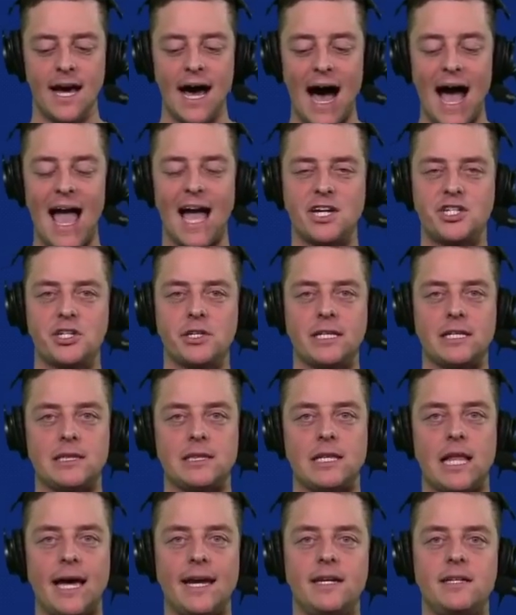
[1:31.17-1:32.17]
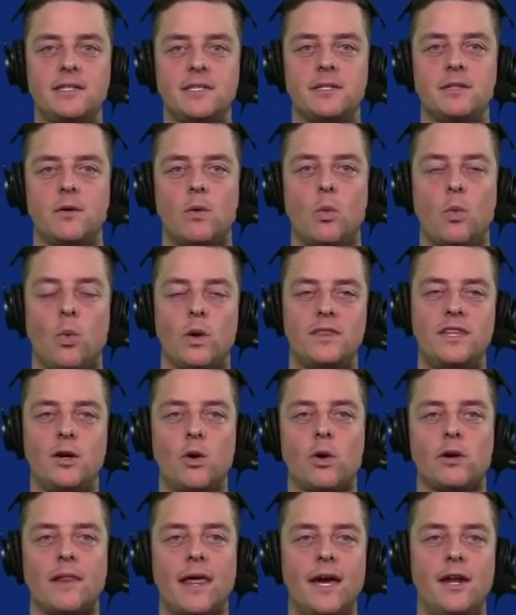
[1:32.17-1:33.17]
I actually liked what the
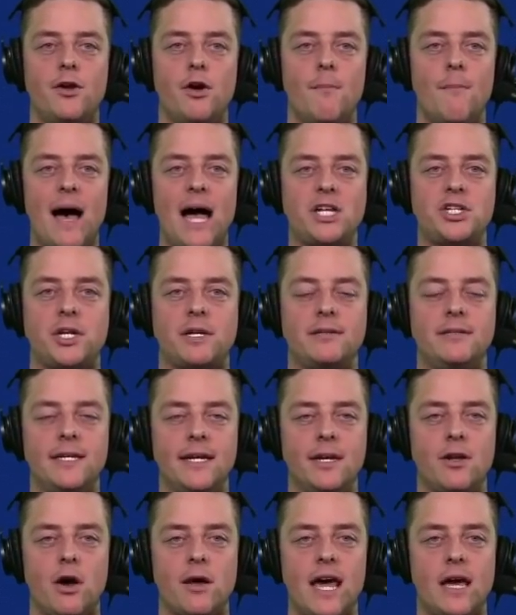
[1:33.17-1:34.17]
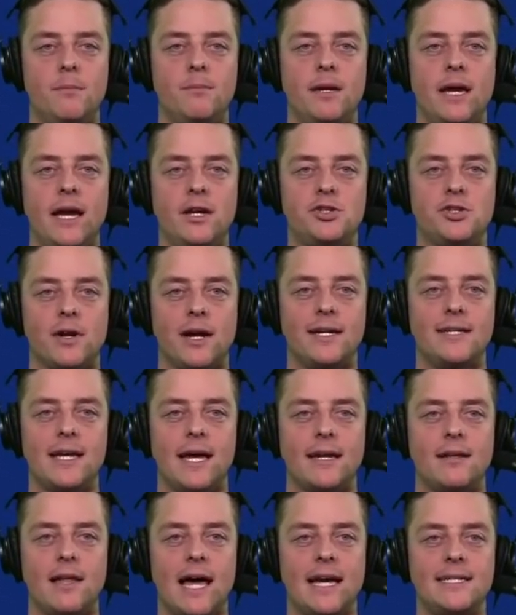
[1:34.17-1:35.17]
Orlando Magic did on NBA trade
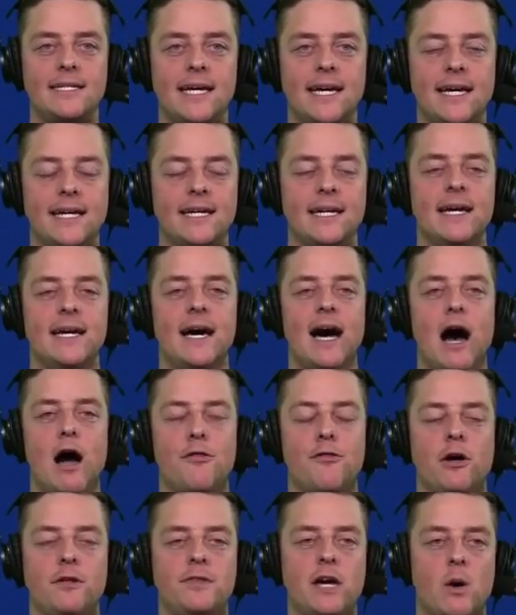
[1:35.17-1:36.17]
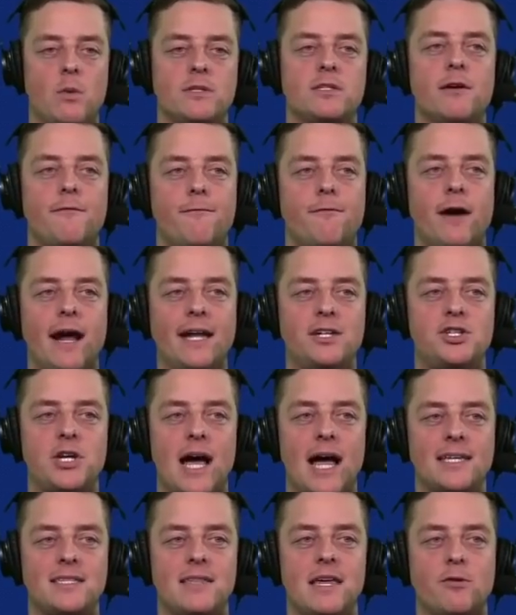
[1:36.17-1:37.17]
deadline day, I thought that was a
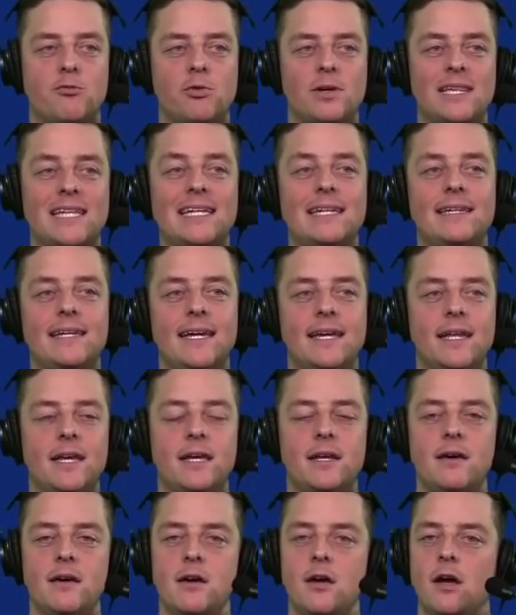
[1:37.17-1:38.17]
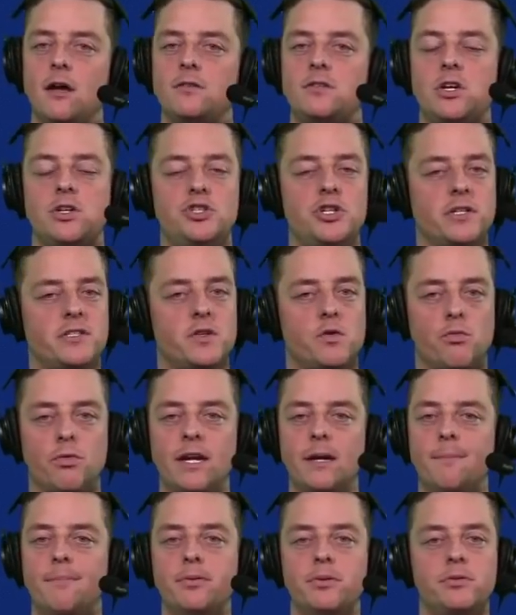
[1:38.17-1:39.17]
franchise that really needed to just
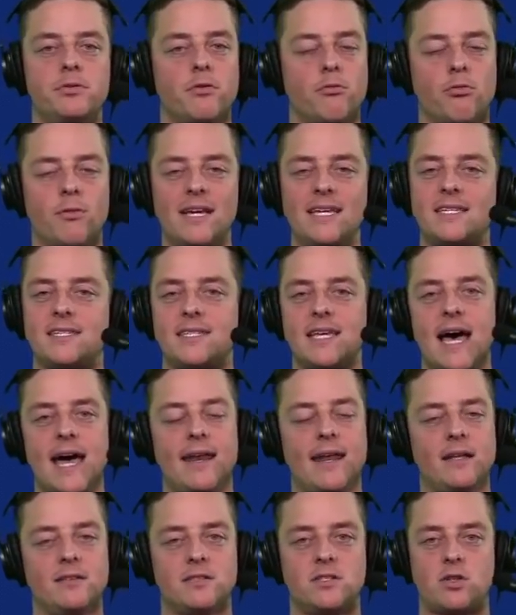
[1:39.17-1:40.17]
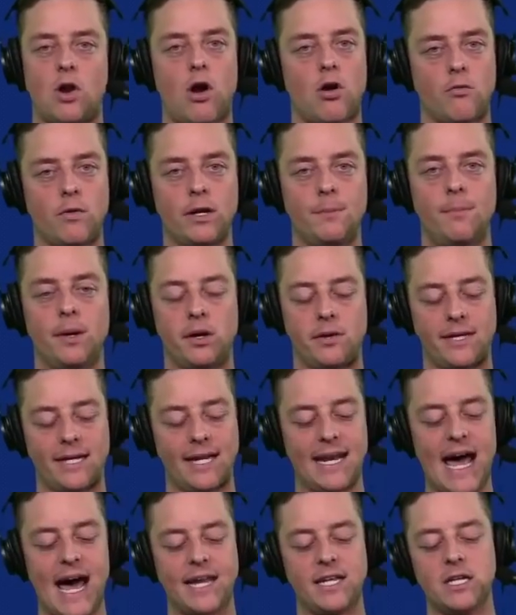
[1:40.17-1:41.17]
reboot, reset, and start rebuilding.
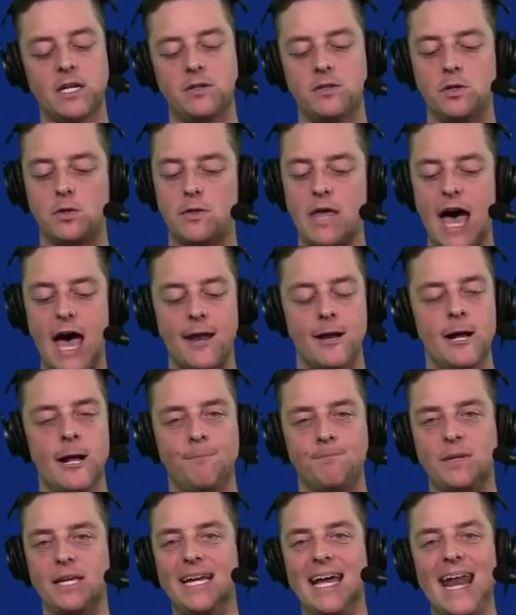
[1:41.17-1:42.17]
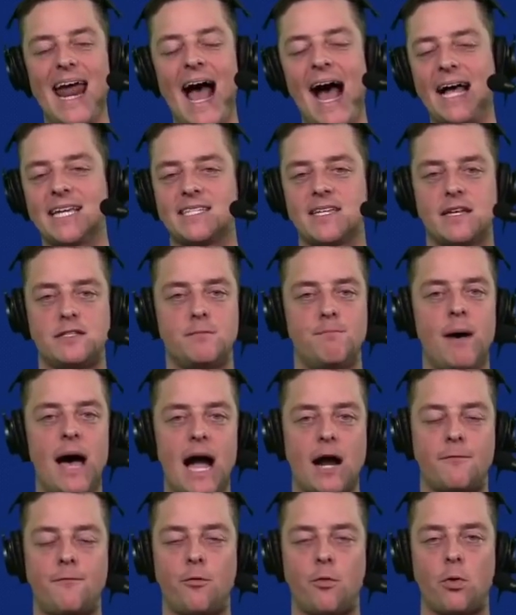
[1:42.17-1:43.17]
And how do you do that? You get assets
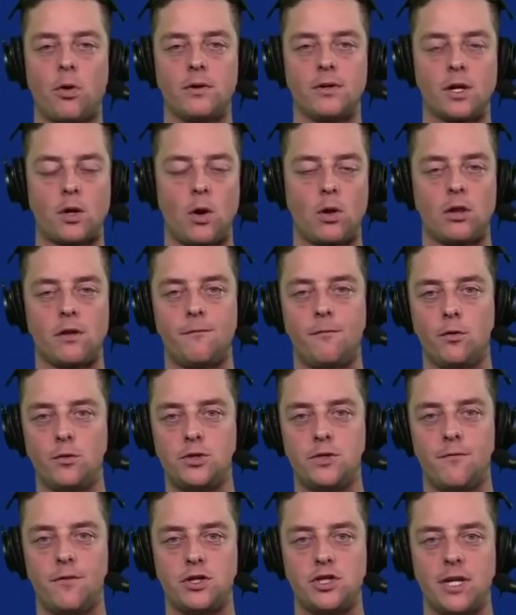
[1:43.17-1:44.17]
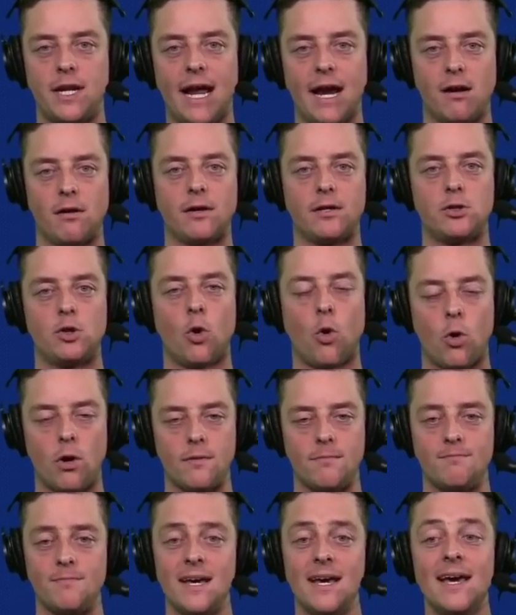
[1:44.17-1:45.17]
back for Nikola Vucevic and Aaron
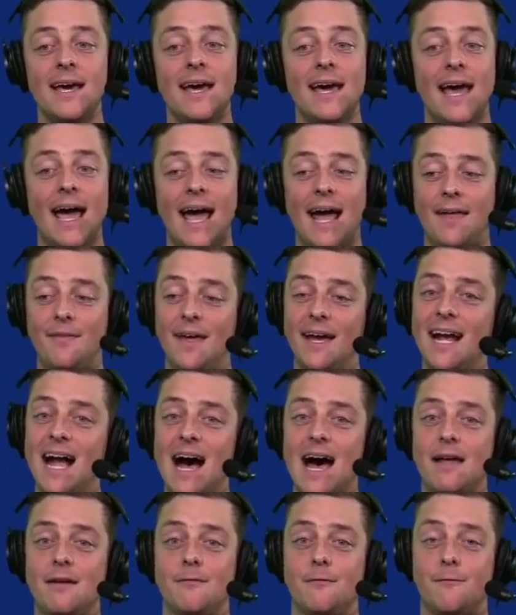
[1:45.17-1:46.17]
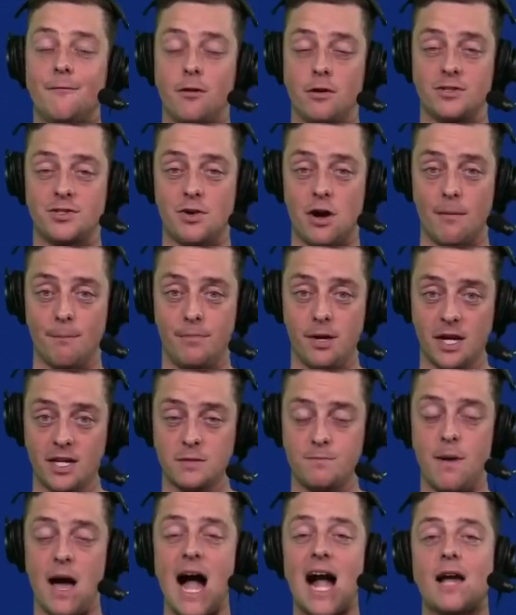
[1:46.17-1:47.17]
Gordon, and they got first round picks
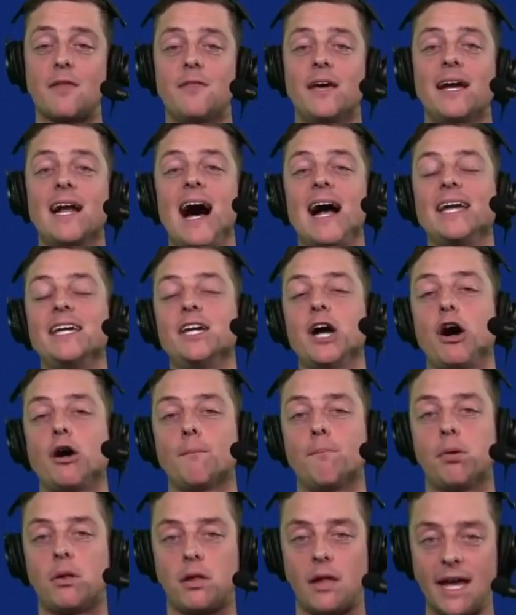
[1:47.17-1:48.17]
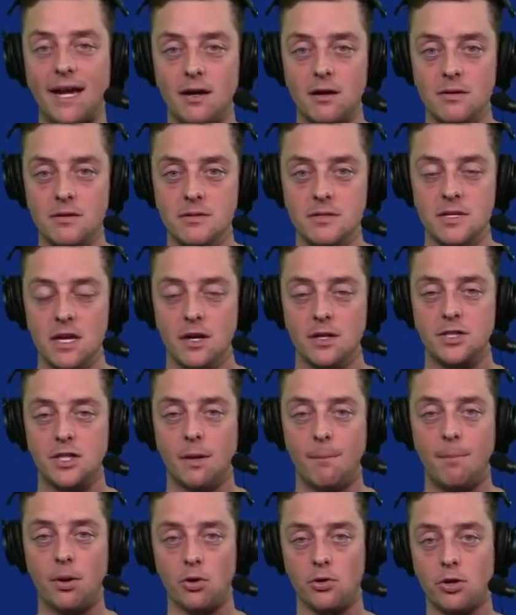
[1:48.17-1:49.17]
back. They got young players to
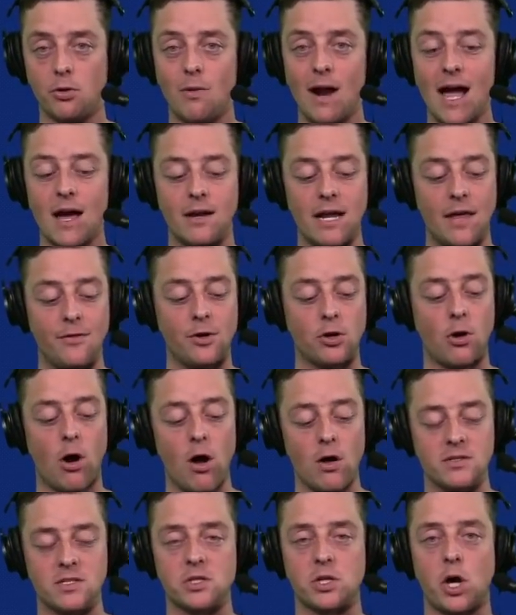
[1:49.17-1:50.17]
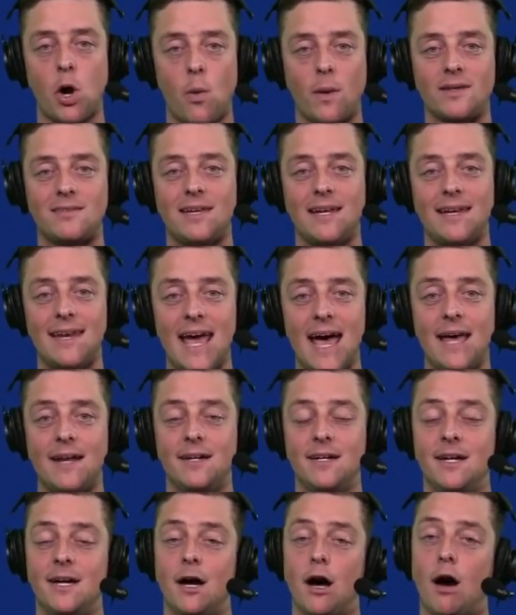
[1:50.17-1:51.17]
build around, and they're also going to net
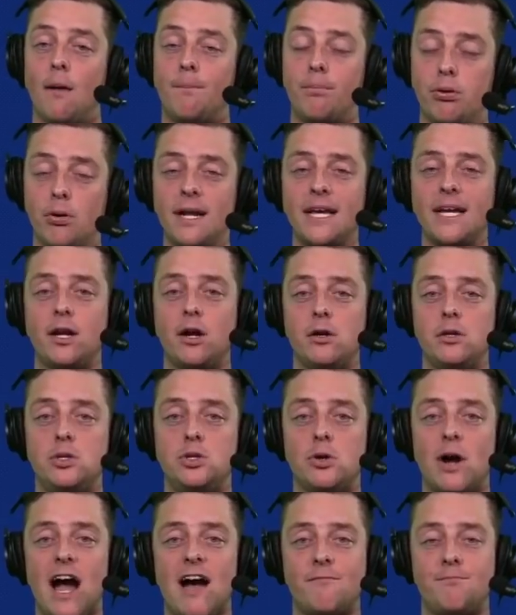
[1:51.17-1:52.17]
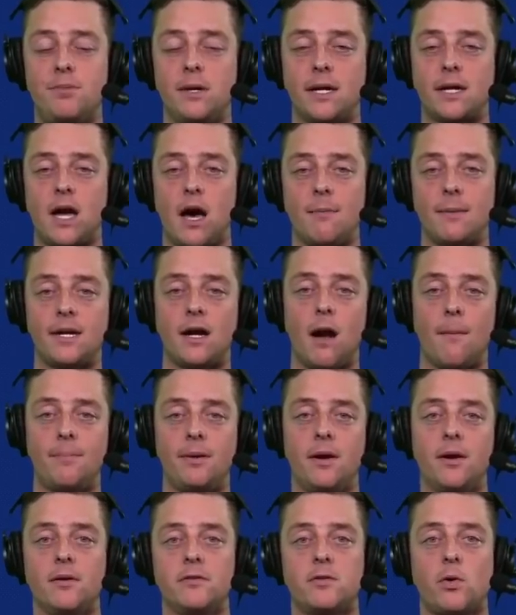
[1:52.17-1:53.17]
a pretty good draft pick coming up
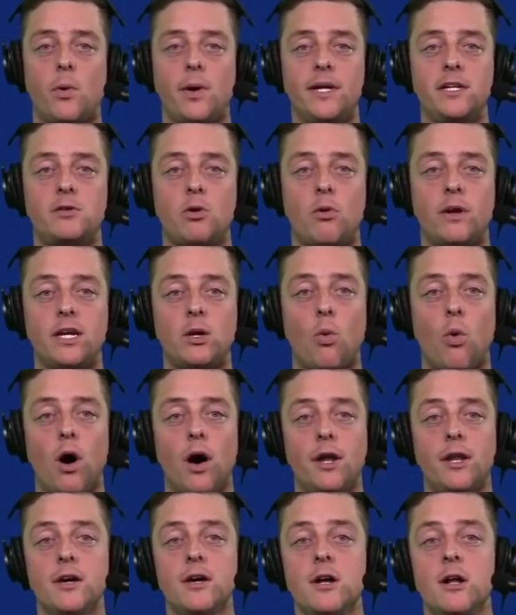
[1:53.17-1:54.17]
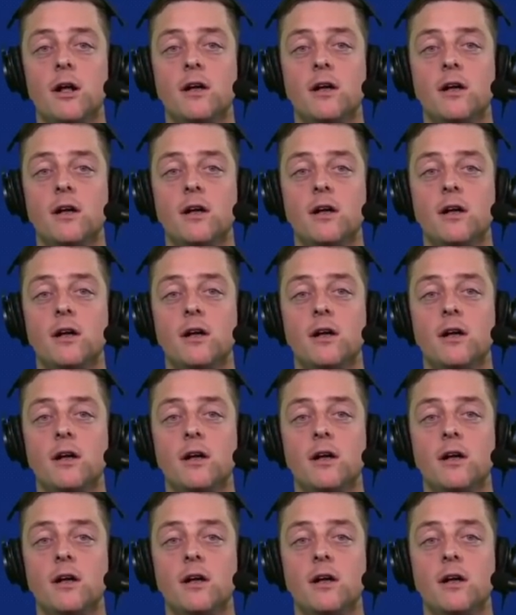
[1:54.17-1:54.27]
here in 2021.